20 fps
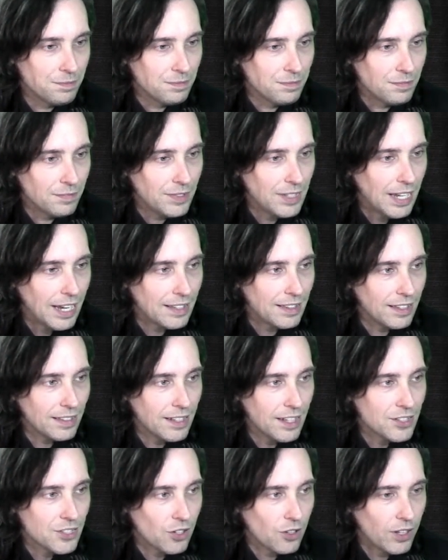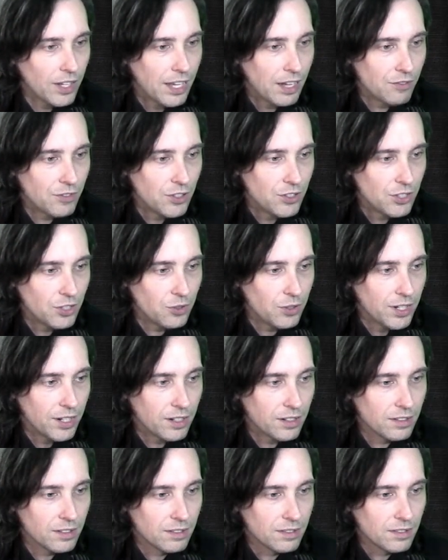Yeah, I think that's all I have to do
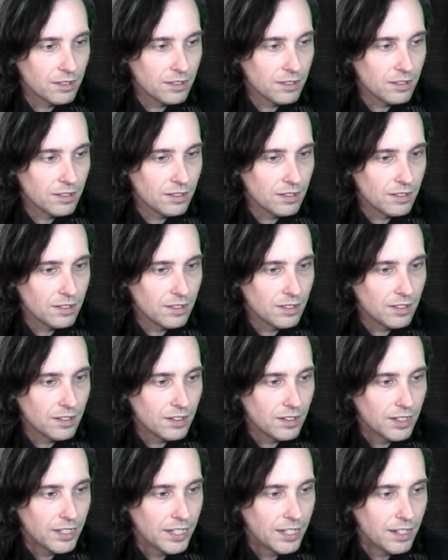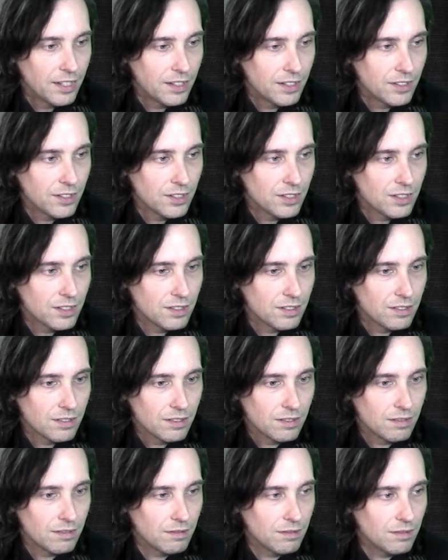here is
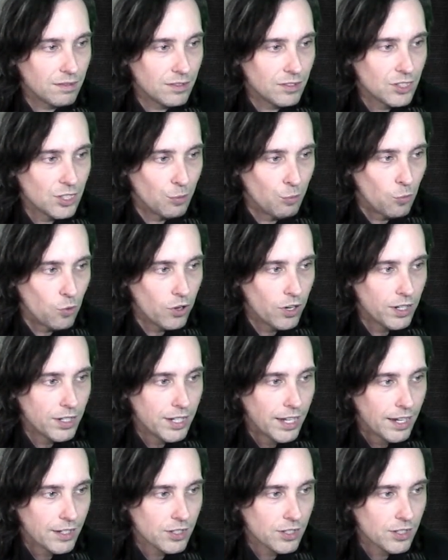some more attacks.